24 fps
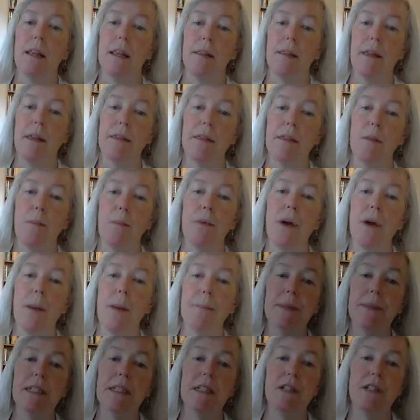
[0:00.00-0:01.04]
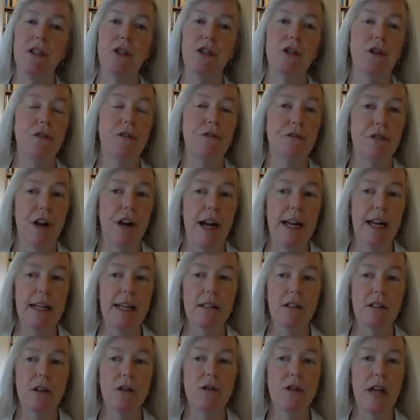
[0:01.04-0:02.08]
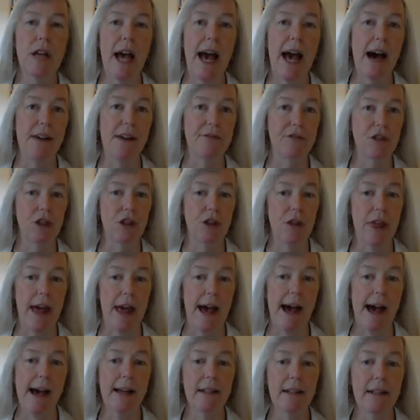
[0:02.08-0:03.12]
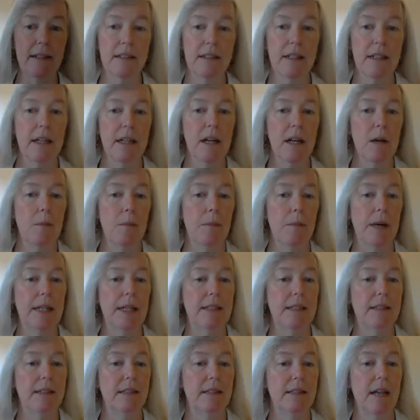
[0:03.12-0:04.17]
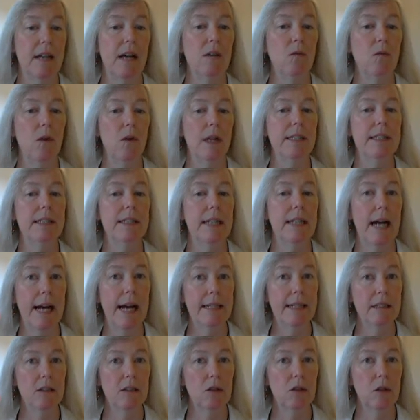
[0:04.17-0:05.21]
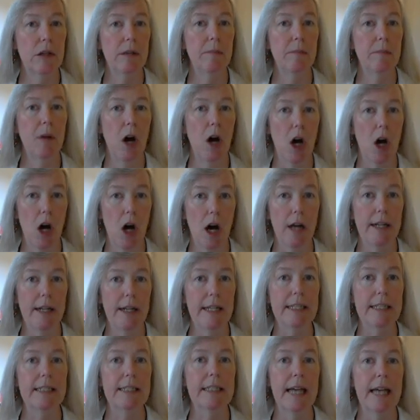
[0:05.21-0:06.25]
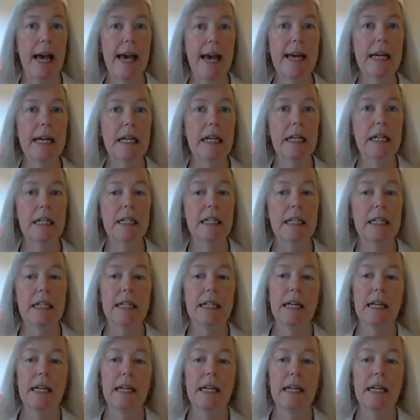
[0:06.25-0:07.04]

Then the prepositional phrase goes after that. My son wanted ice cream on his cake.